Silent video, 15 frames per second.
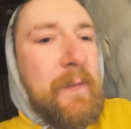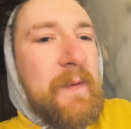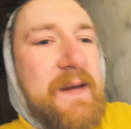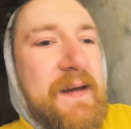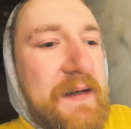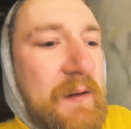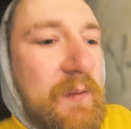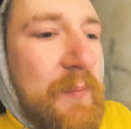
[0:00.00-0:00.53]

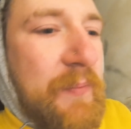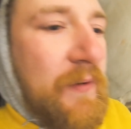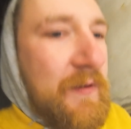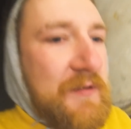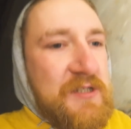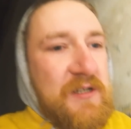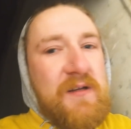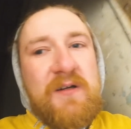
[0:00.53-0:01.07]
We are now
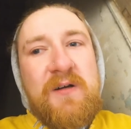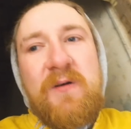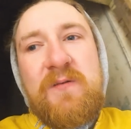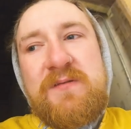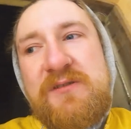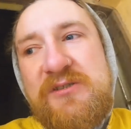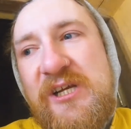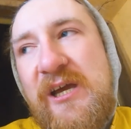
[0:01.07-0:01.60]
approaching a
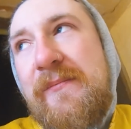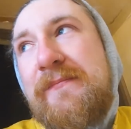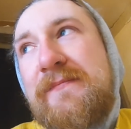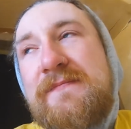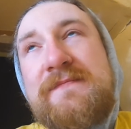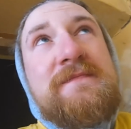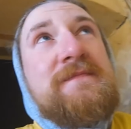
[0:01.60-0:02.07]
golden gem.